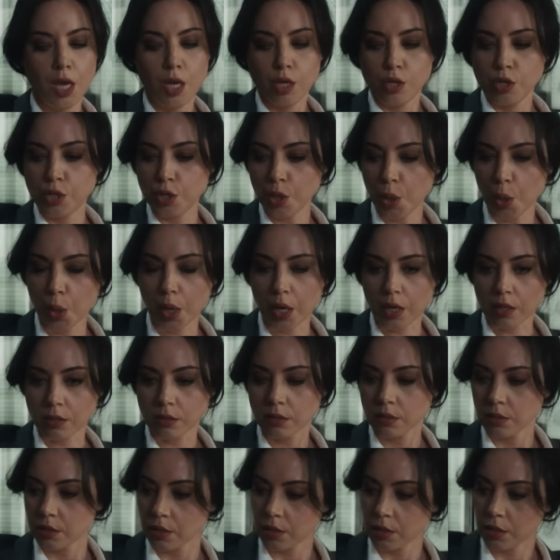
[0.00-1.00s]
We have 3
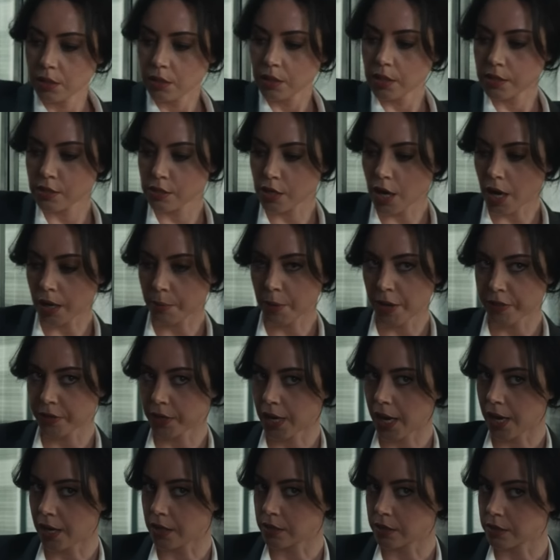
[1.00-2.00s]
witches from Agatha's
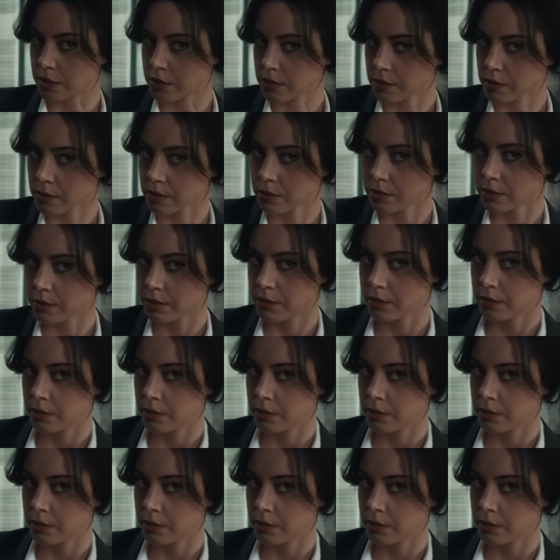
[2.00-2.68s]
coven who met